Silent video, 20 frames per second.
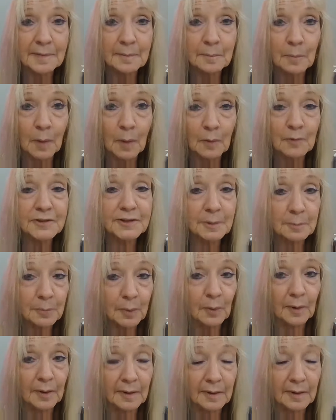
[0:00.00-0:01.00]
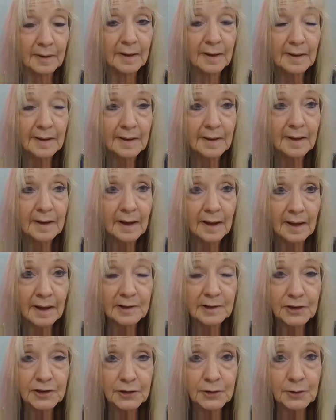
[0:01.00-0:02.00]
Most important.
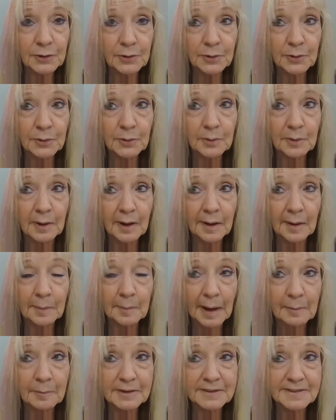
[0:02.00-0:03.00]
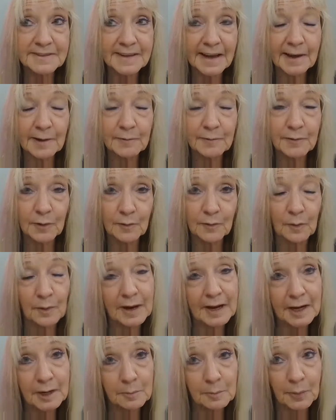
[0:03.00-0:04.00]
Two, I would say if you're
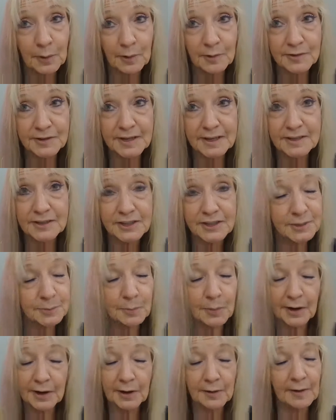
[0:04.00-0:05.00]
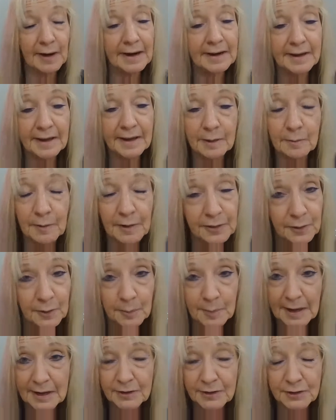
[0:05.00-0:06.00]
voting in person, just bring your ID with you.
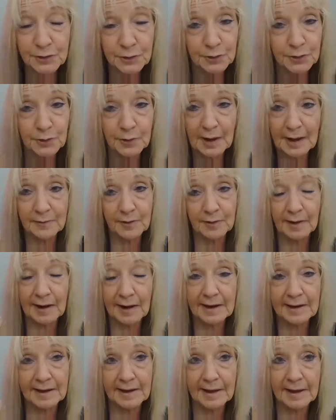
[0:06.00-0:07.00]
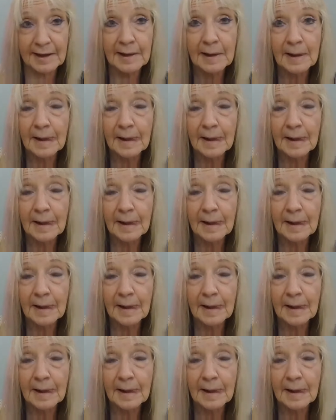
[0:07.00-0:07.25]
Make sure you have your ID.